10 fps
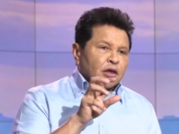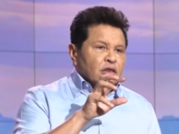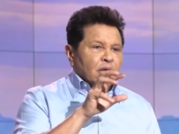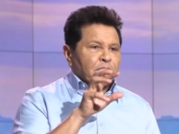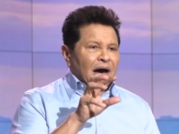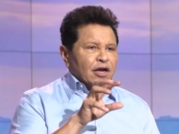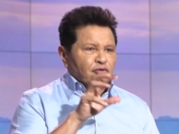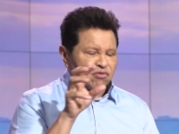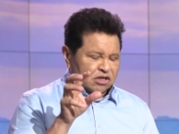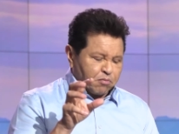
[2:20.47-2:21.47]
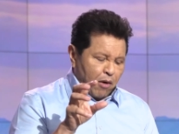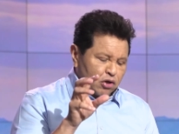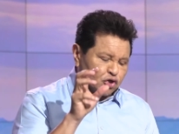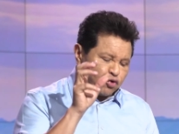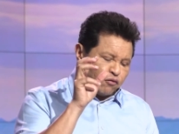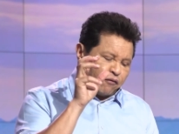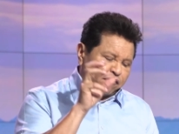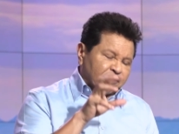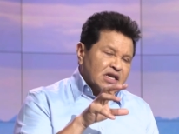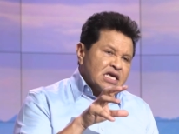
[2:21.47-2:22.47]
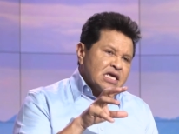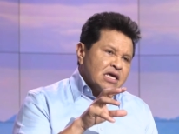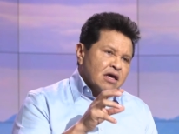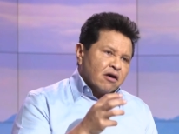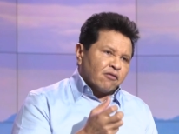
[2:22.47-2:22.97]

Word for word: the body respond to flee,